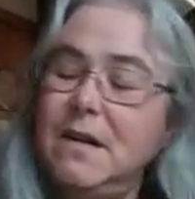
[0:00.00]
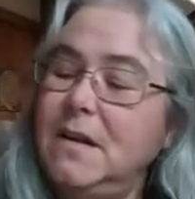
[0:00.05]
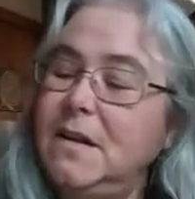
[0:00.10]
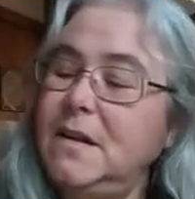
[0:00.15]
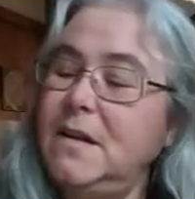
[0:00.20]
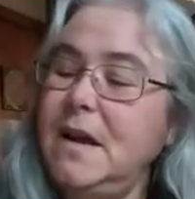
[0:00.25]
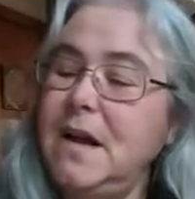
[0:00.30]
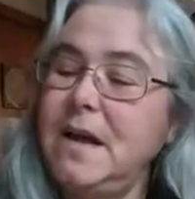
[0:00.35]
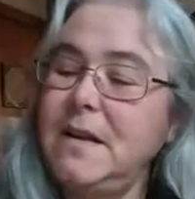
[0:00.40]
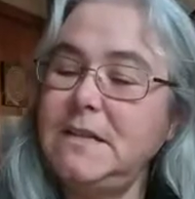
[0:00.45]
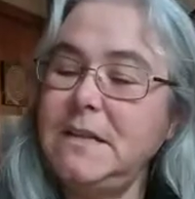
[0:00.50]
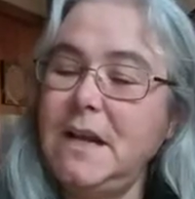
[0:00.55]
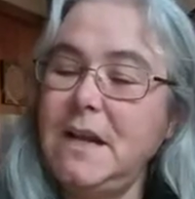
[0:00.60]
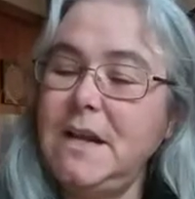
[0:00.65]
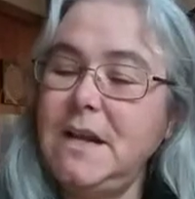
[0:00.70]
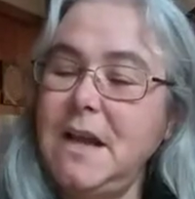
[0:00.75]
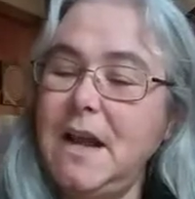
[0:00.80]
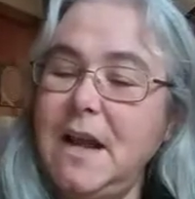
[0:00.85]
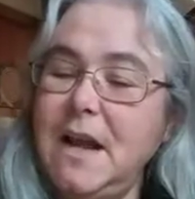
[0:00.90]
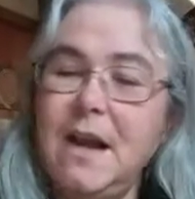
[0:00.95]
not
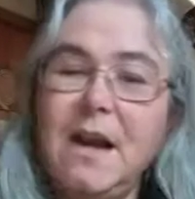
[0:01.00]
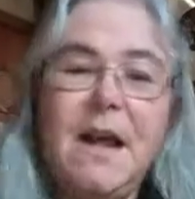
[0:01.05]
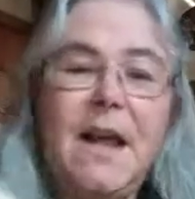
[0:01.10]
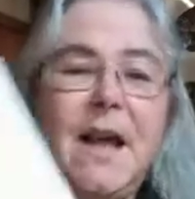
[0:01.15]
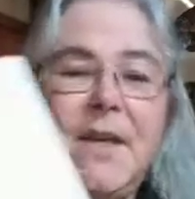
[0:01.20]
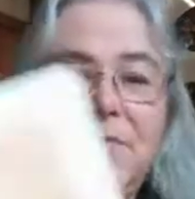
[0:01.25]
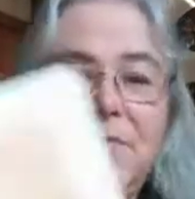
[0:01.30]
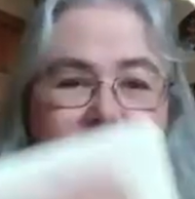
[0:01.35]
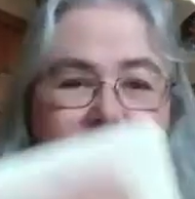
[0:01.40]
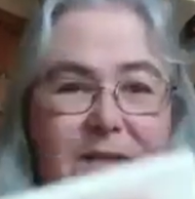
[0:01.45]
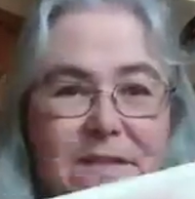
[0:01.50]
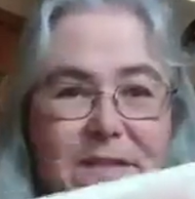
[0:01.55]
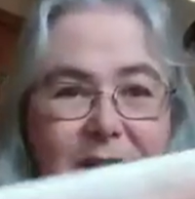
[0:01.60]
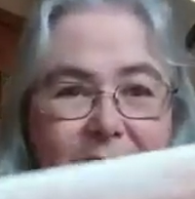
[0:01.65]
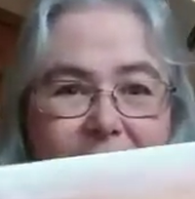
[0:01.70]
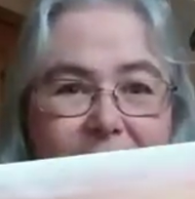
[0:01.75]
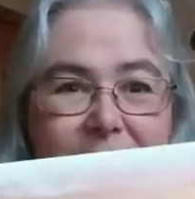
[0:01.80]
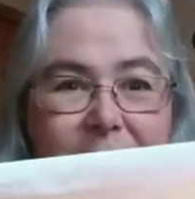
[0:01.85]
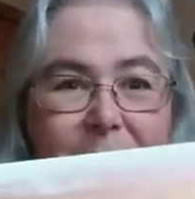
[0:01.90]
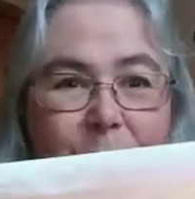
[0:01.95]
done yet. I haven't
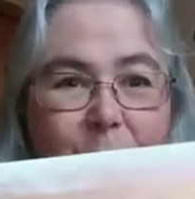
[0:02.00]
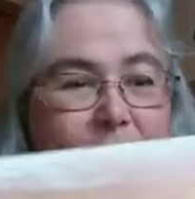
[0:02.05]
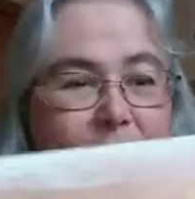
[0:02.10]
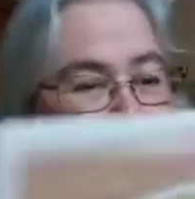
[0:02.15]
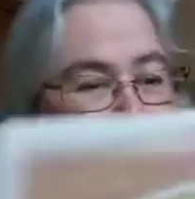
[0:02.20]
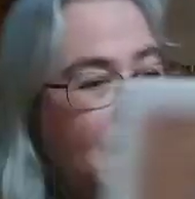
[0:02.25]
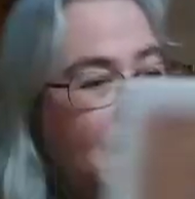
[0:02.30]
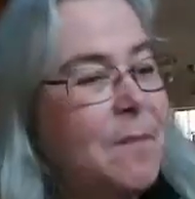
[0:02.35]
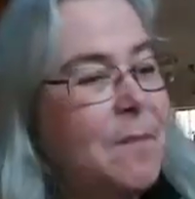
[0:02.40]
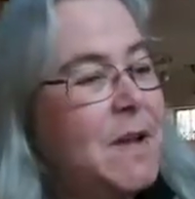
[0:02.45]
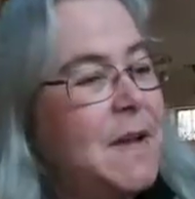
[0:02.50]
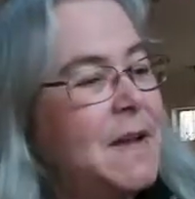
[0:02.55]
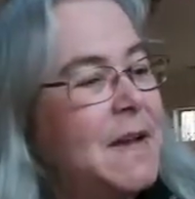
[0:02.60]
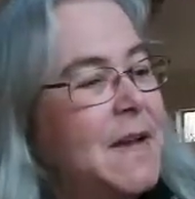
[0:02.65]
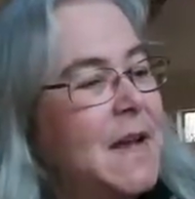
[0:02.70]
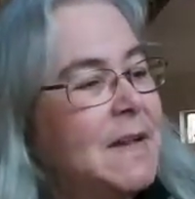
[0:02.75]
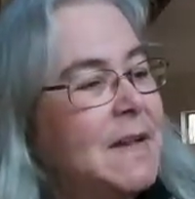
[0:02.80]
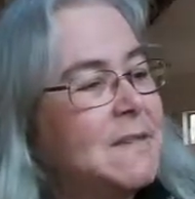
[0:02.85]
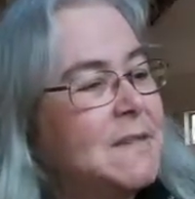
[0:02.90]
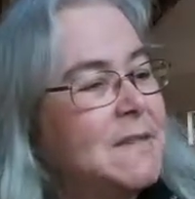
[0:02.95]
decided what's coming
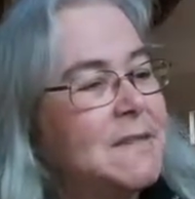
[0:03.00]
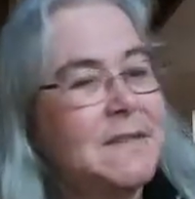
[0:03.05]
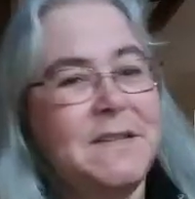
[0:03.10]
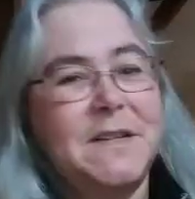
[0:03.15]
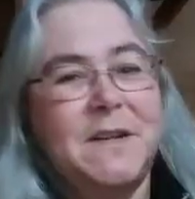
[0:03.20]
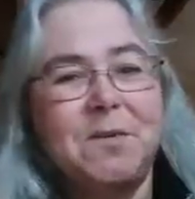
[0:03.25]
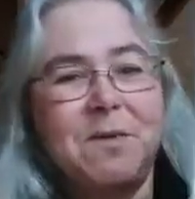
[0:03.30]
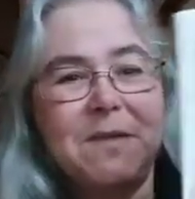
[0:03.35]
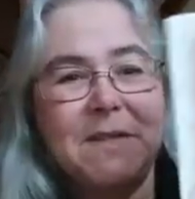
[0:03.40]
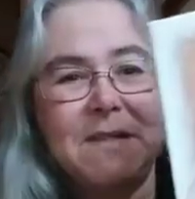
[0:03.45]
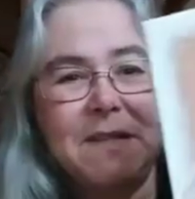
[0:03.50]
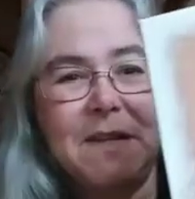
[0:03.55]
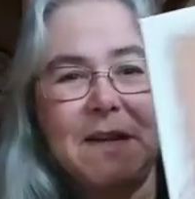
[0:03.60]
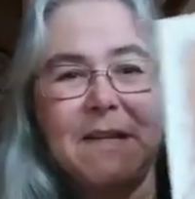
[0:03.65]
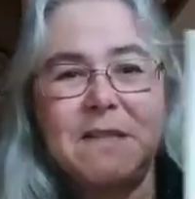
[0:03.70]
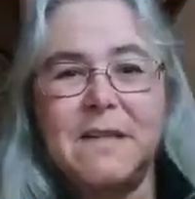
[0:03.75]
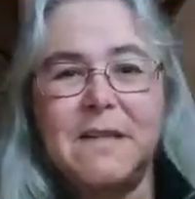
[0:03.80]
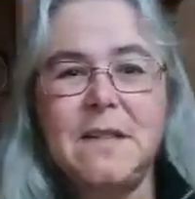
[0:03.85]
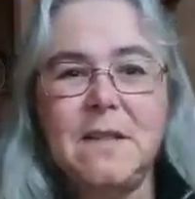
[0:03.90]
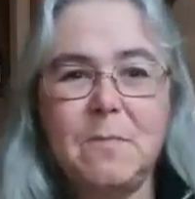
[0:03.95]
next, so
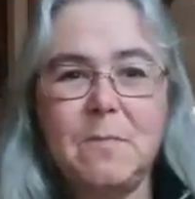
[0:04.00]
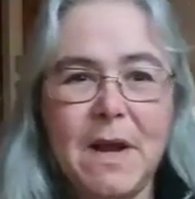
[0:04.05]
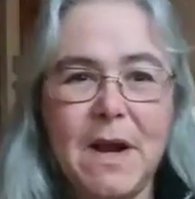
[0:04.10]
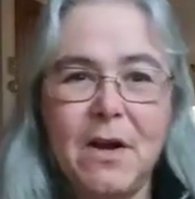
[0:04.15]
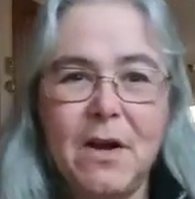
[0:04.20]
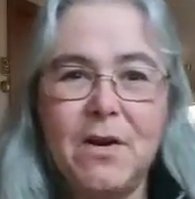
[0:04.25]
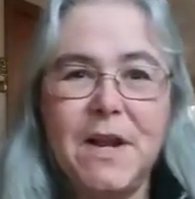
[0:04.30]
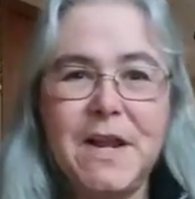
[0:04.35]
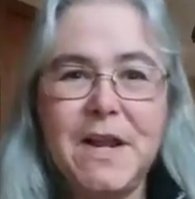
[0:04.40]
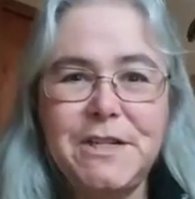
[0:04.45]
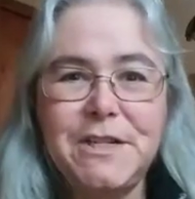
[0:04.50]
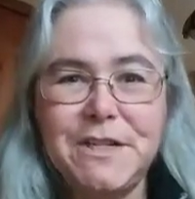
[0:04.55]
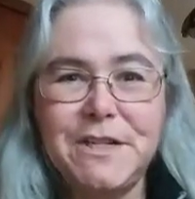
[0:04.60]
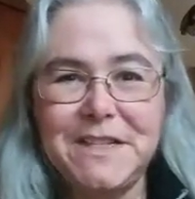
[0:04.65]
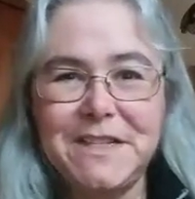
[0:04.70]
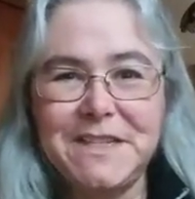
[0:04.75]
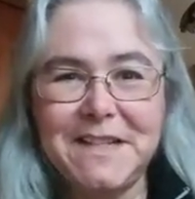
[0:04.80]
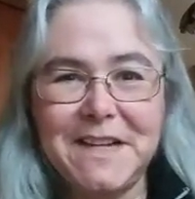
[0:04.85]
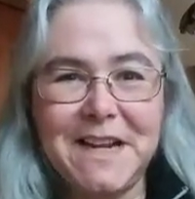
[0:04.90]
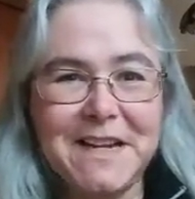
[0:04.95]
it's in the marination
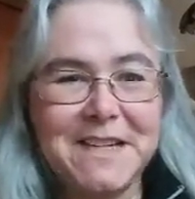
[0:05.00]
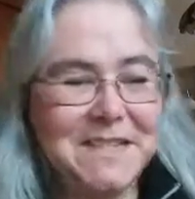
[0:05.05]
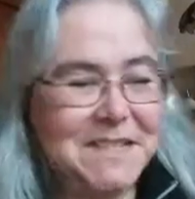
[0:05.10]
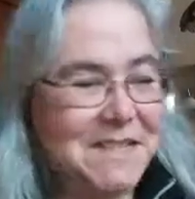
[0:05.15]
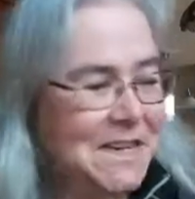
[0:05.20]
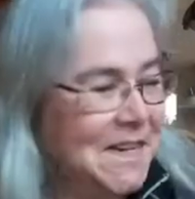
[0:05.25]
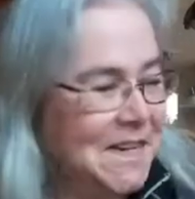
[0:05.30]
stage.